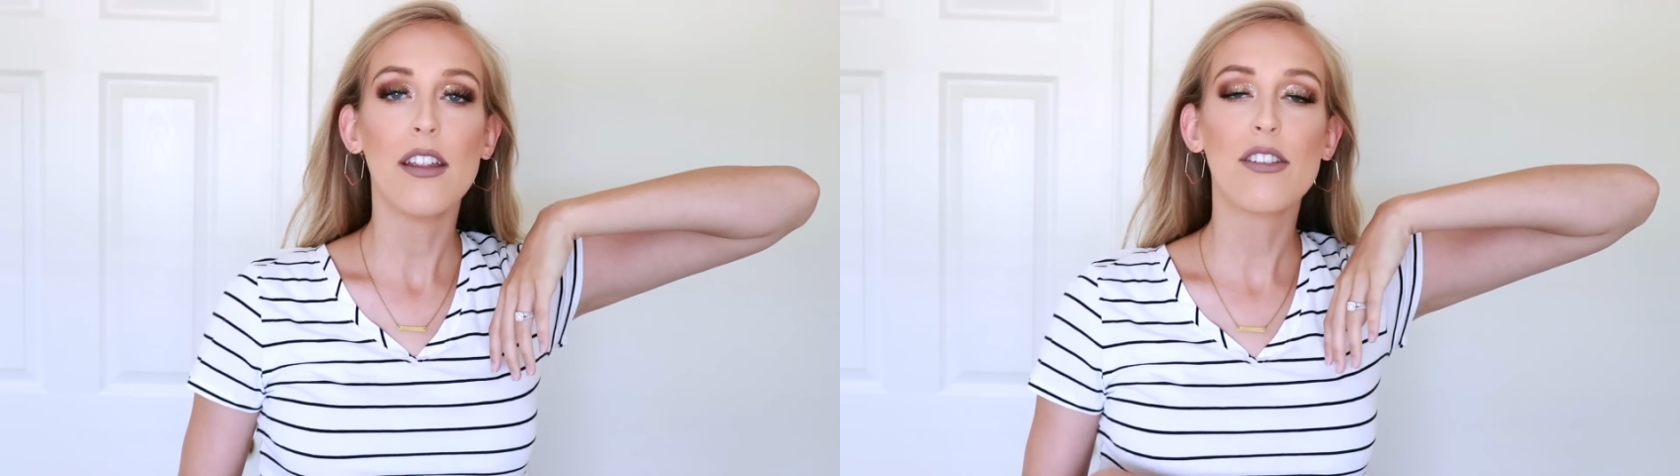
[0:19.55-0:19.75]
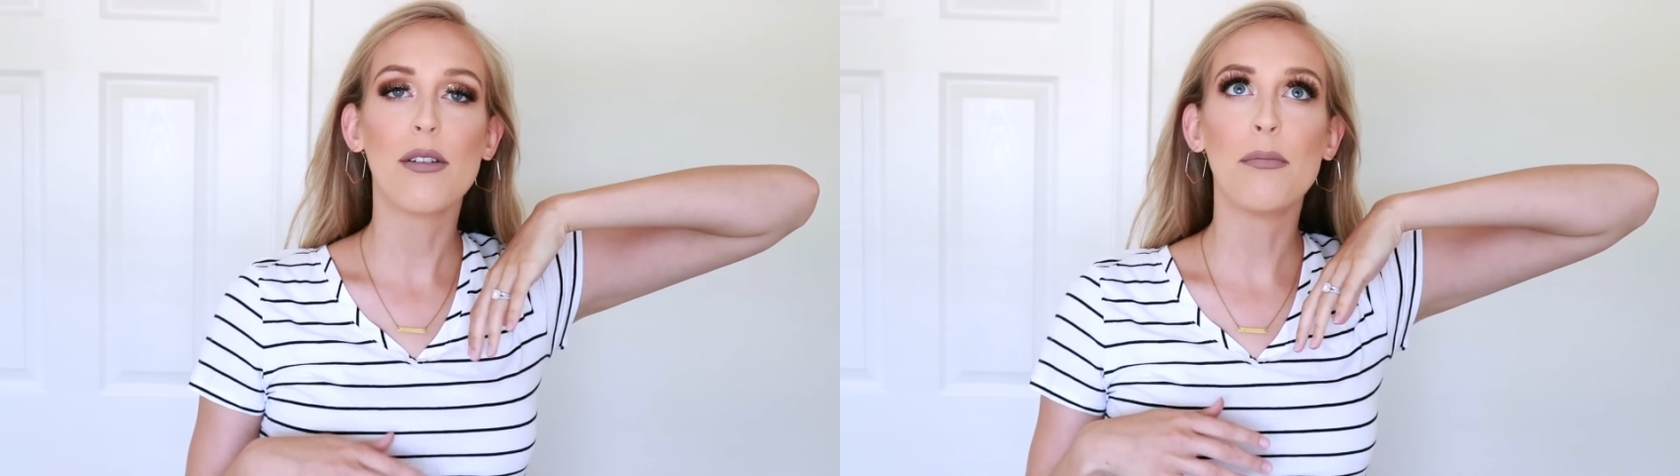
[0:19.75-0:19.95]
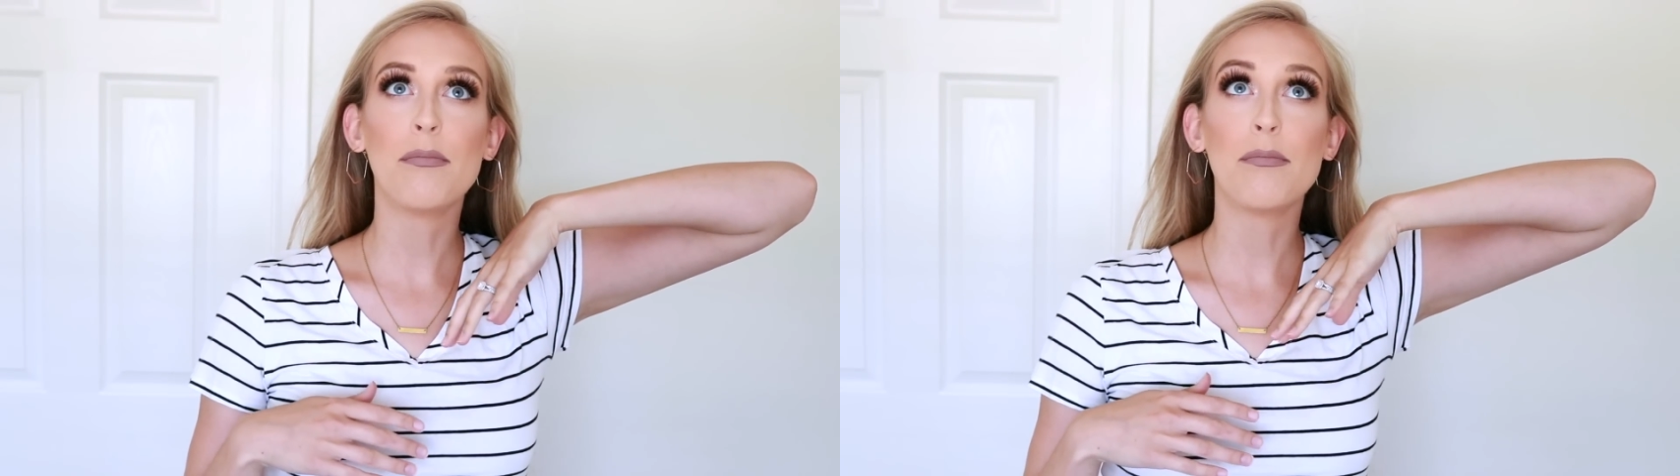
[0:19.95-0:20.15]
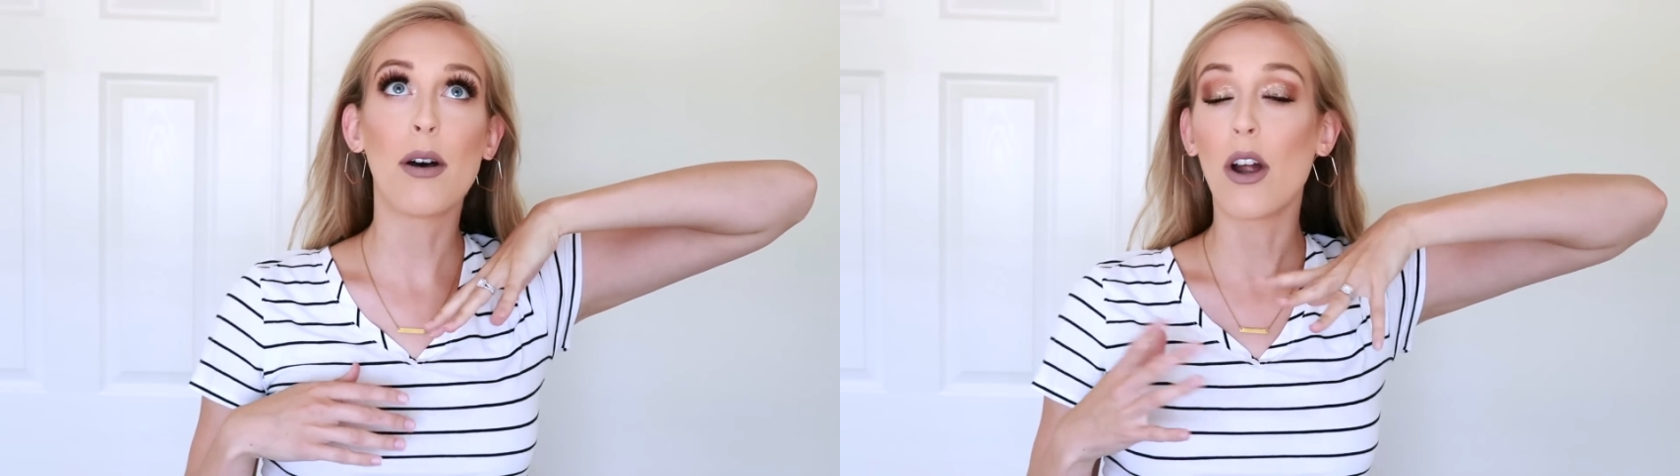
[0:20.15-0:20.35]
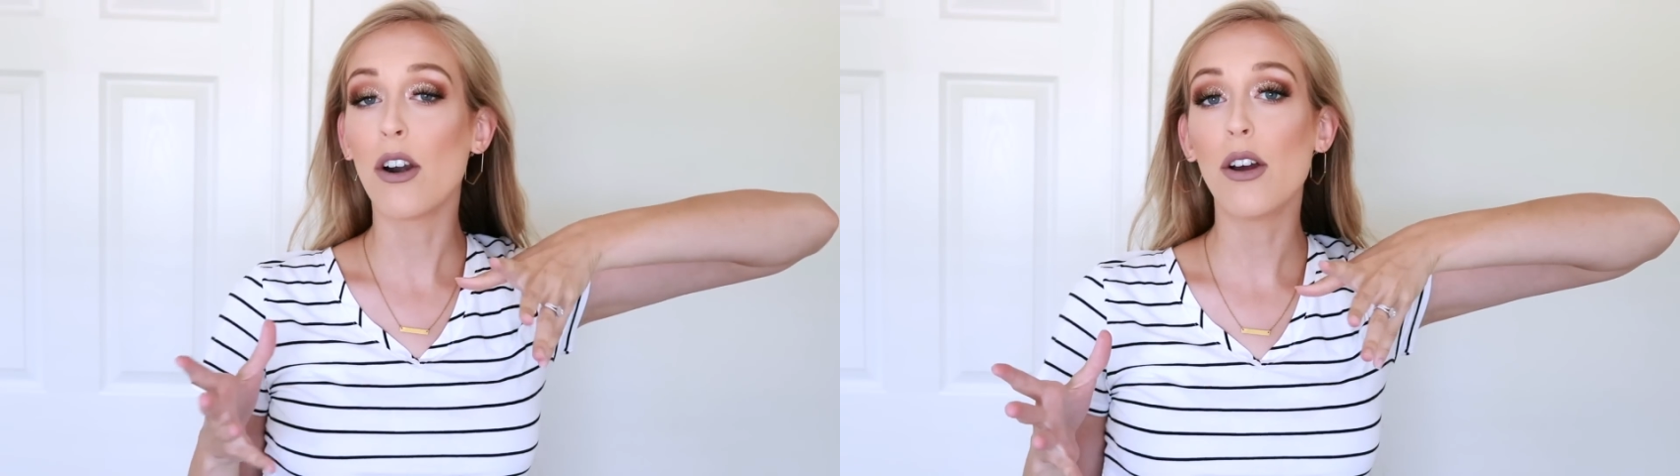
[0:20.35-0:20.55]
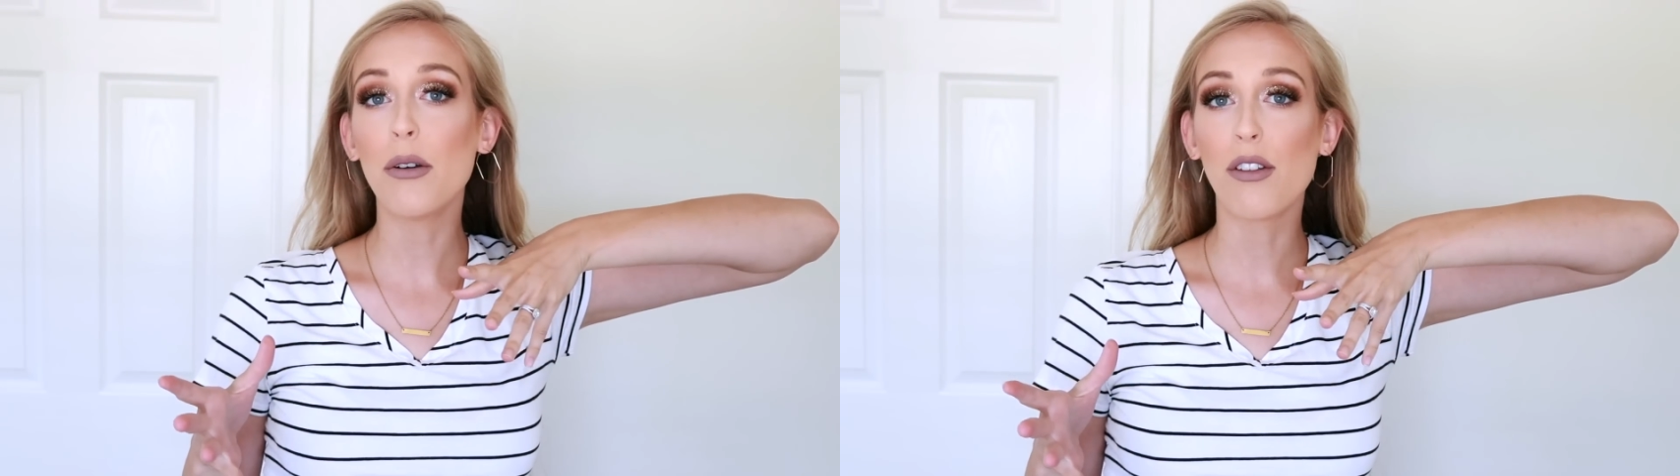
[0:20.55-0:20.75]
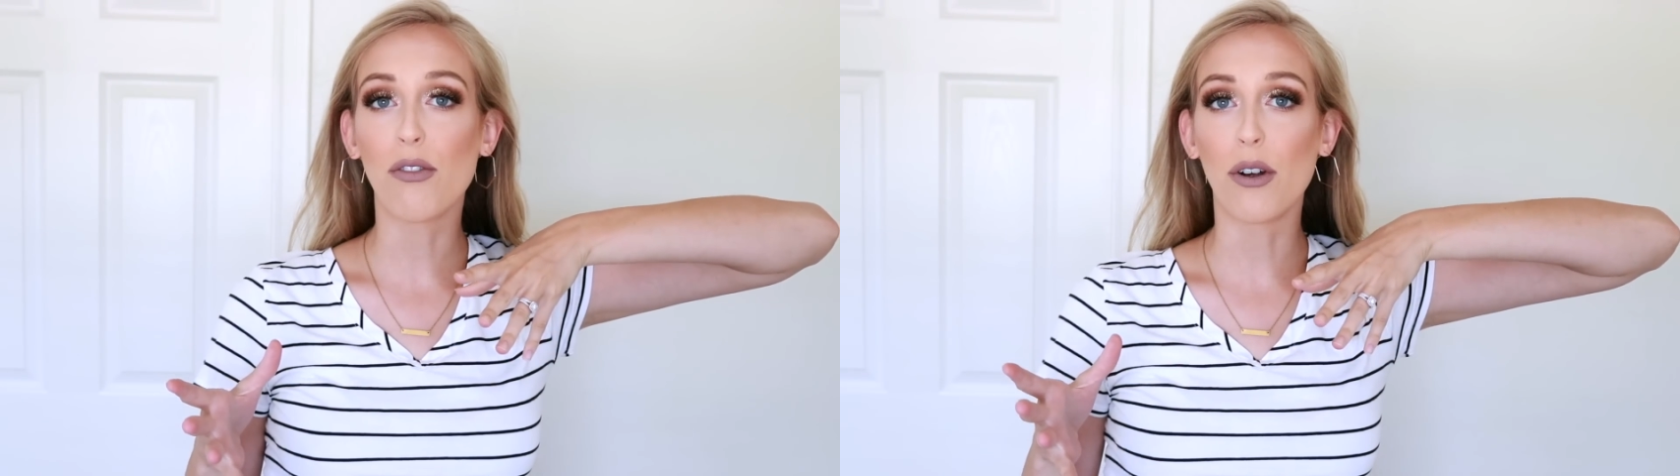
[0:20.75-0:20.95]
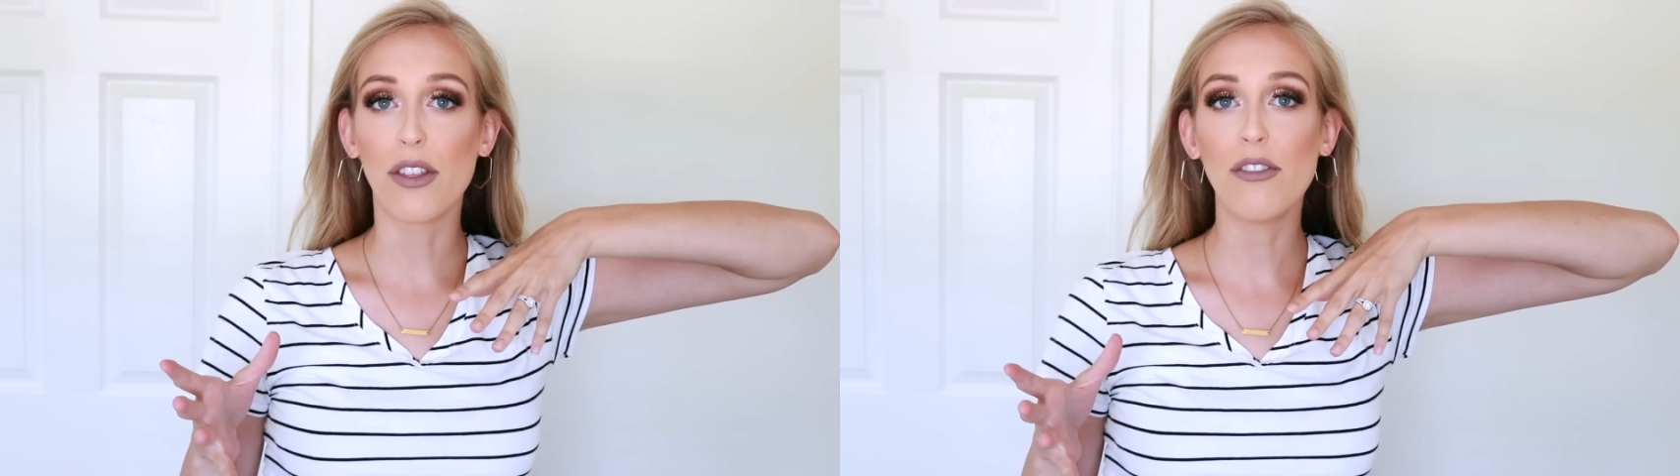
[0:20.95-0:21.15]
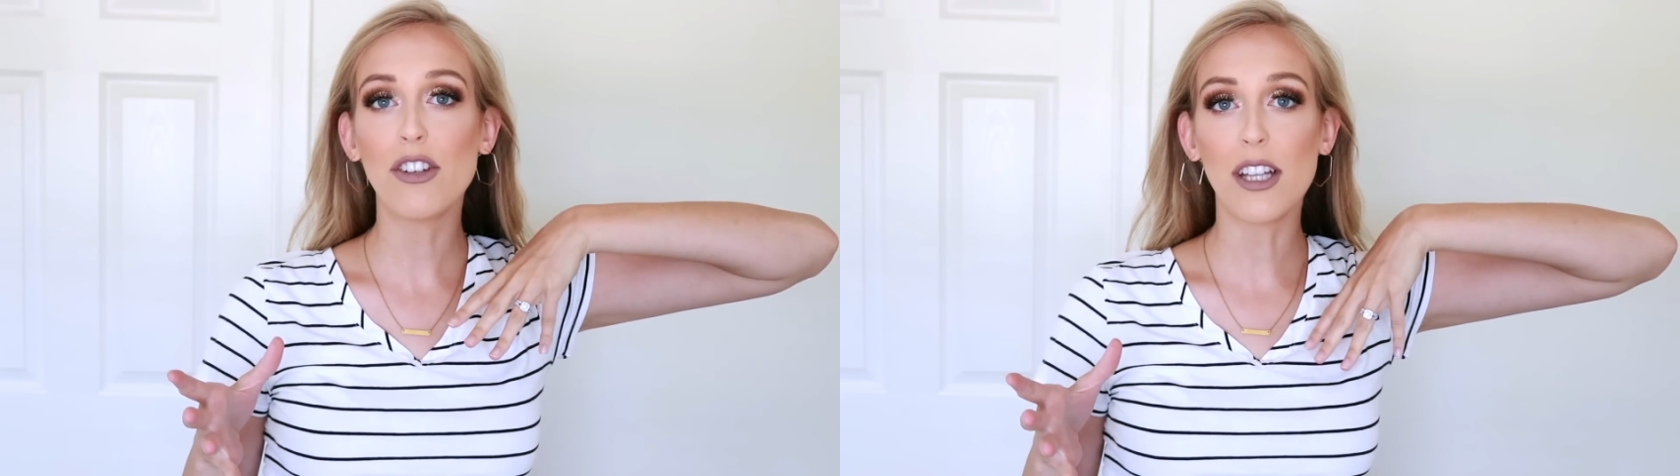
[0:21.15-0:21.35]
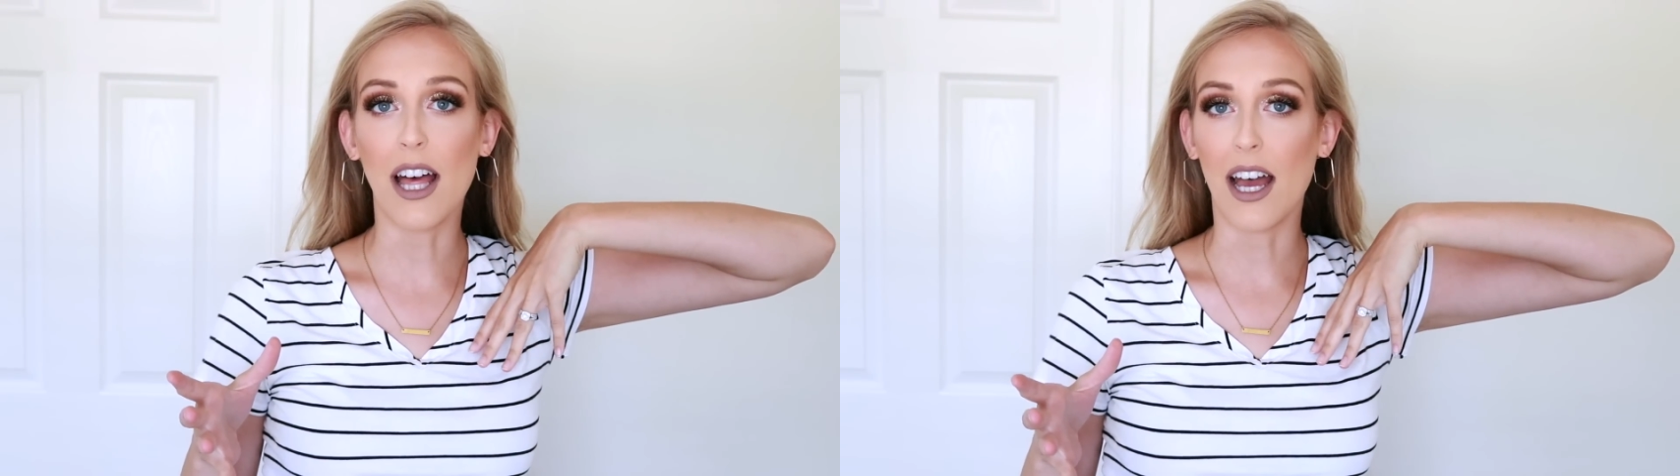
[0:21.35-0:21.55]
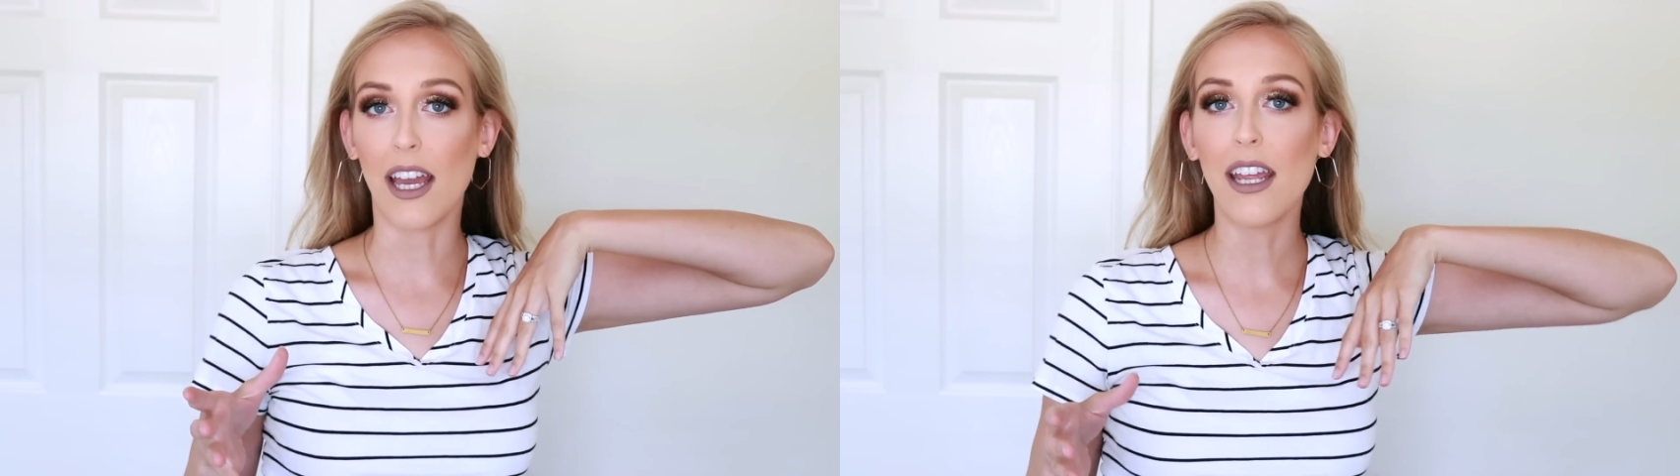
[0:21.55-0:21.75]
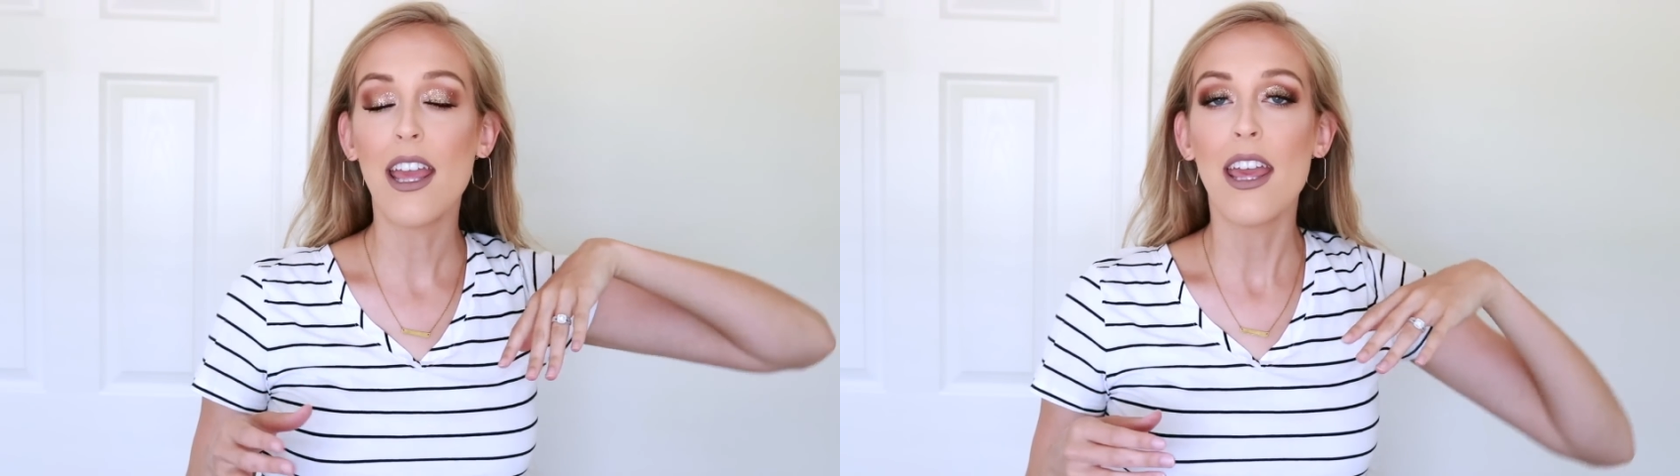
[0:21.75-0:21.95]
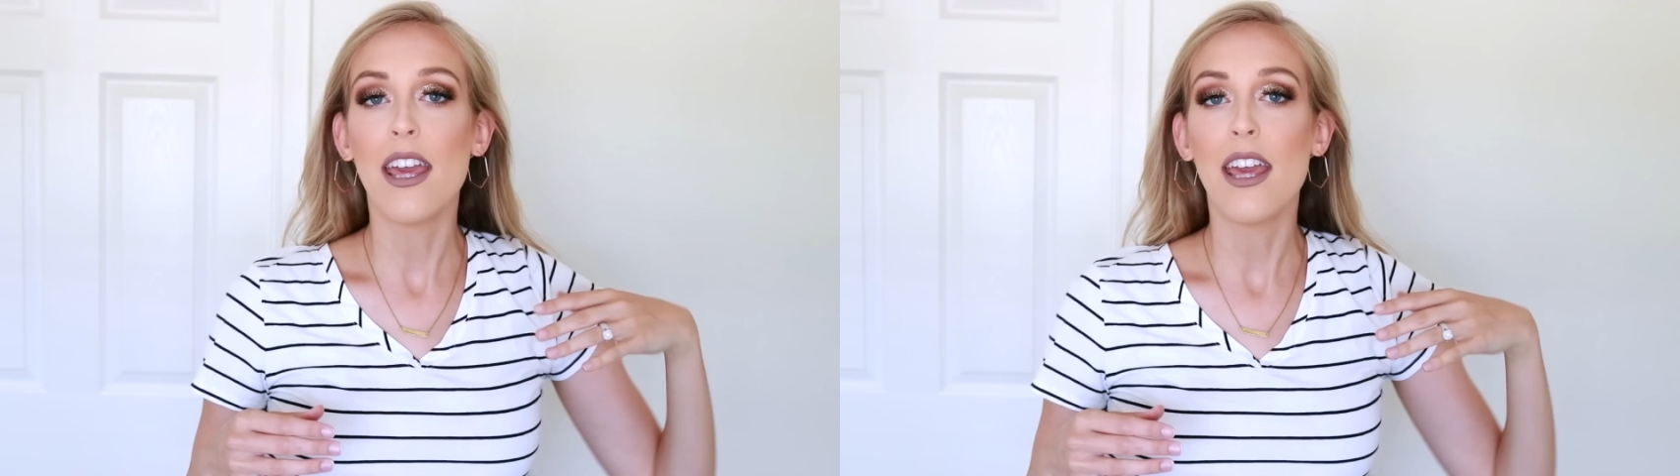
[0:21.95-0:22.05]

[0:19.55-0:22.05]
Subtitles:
tomorrow is 4th of July,